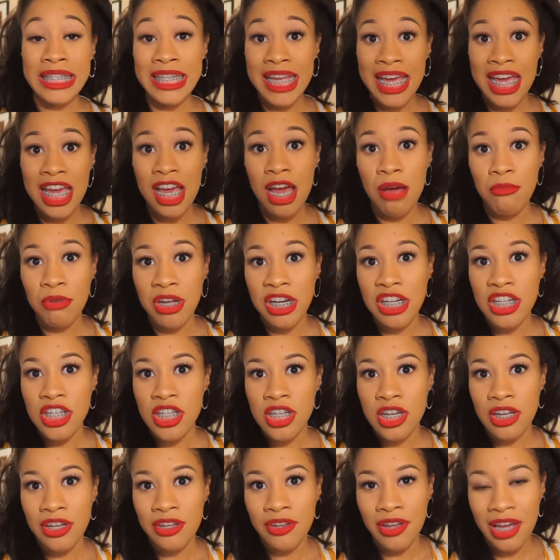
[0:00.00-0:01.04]
today I'm going to
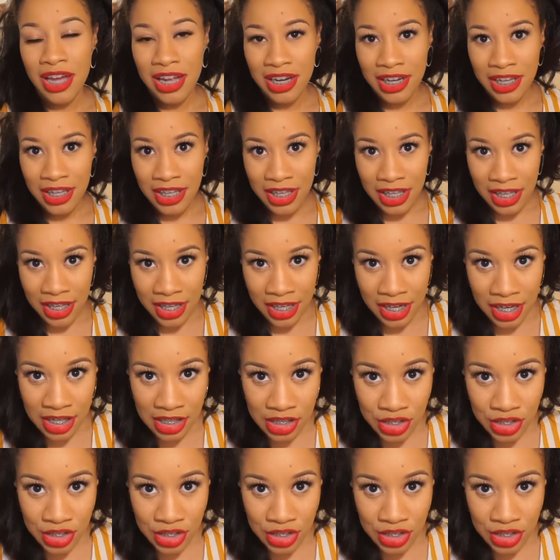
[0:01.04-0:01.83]
show you how to get